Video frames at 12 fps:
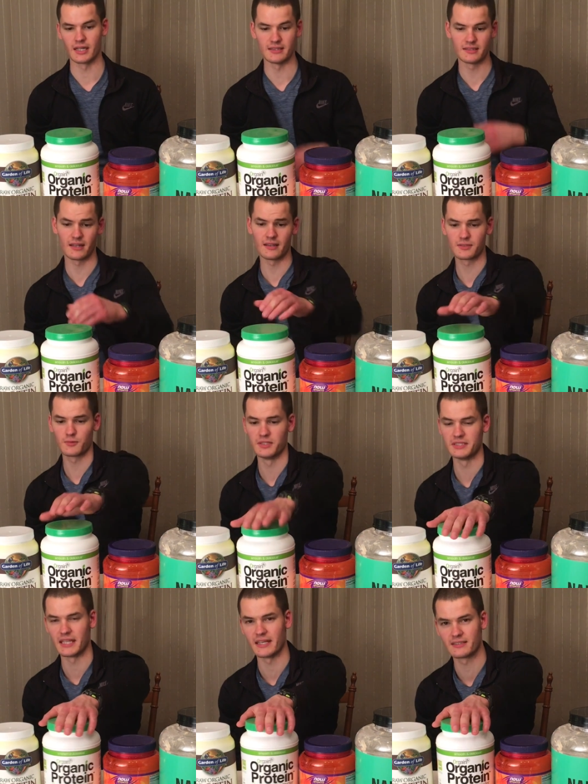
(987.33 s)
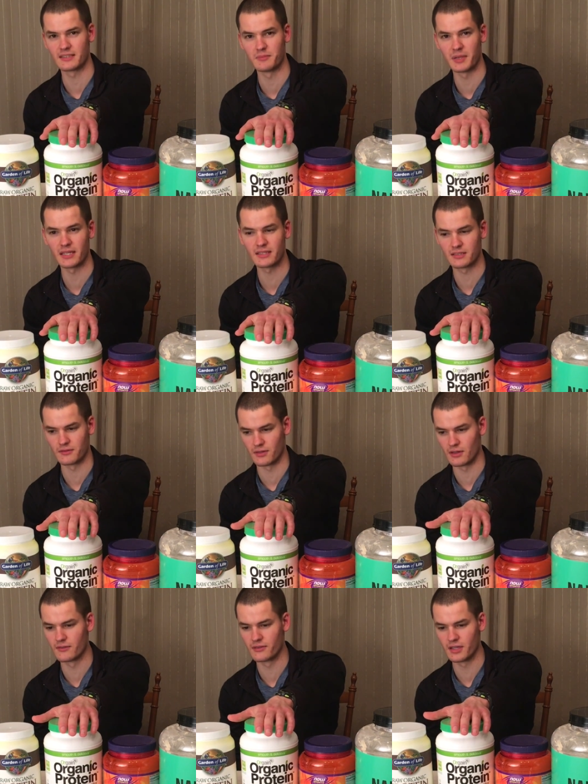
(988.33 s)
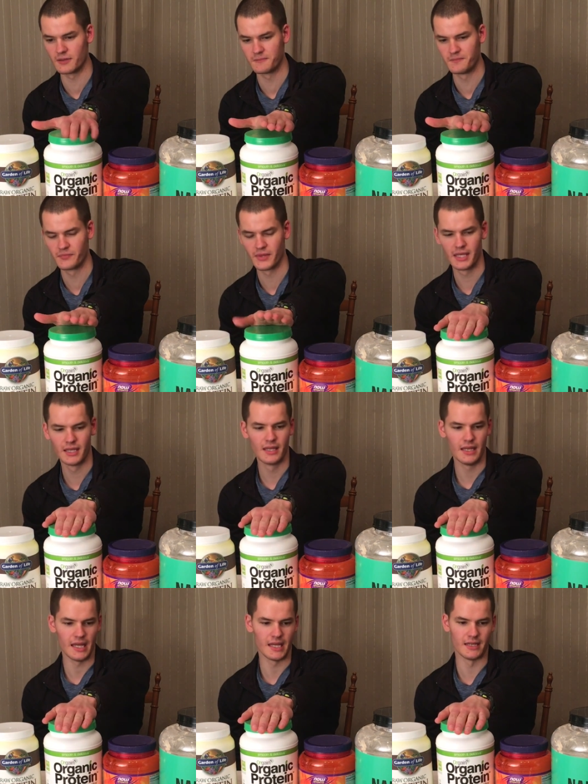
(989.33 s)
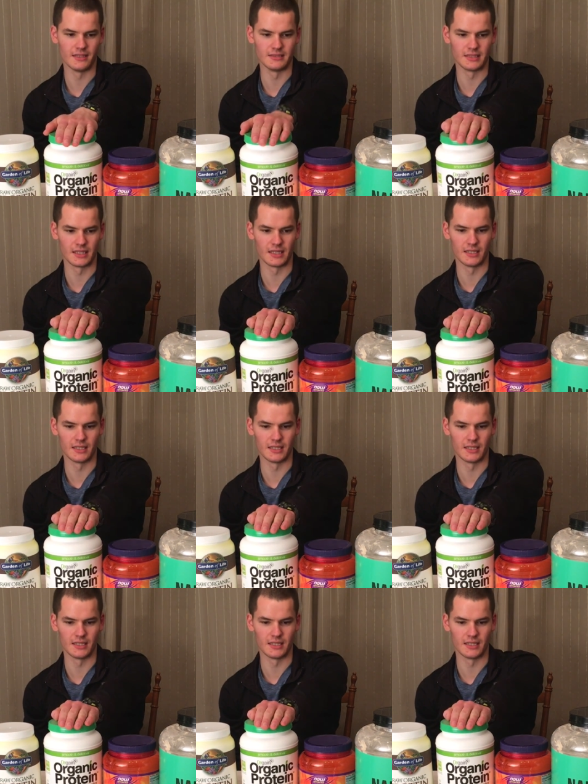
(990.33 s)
I'd say this one tastes the best of all of them, and